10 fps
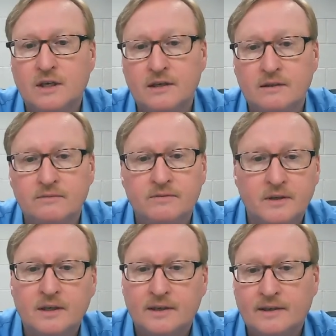kind of
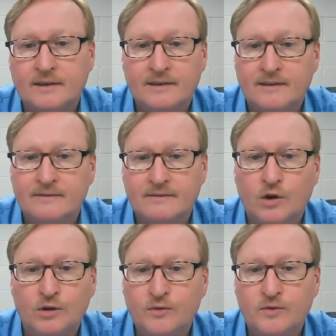
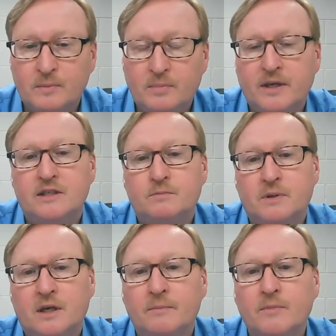all over the place,
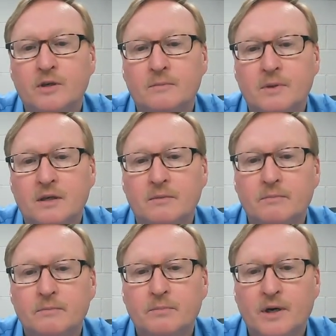but I'm going to be
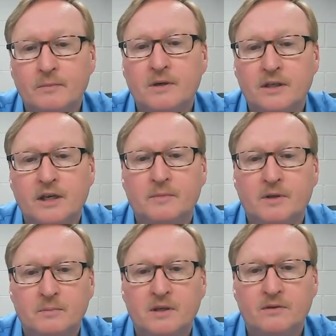
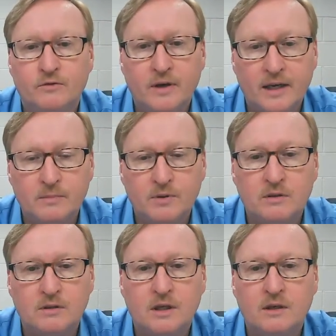
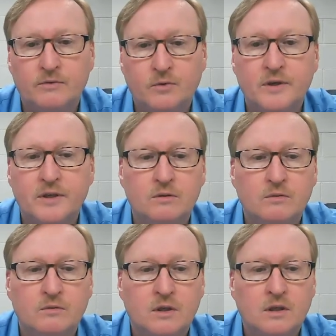available for
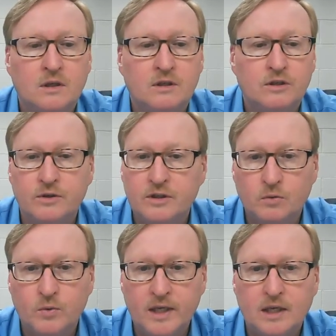you during the
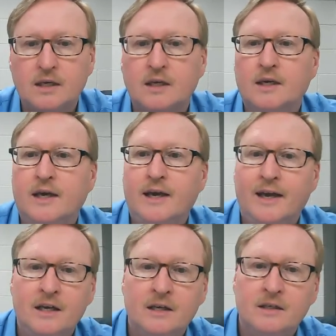week
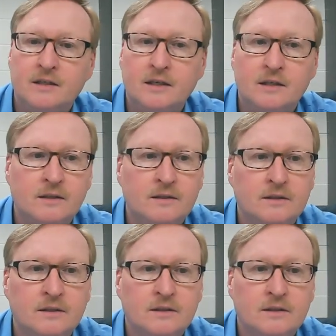and to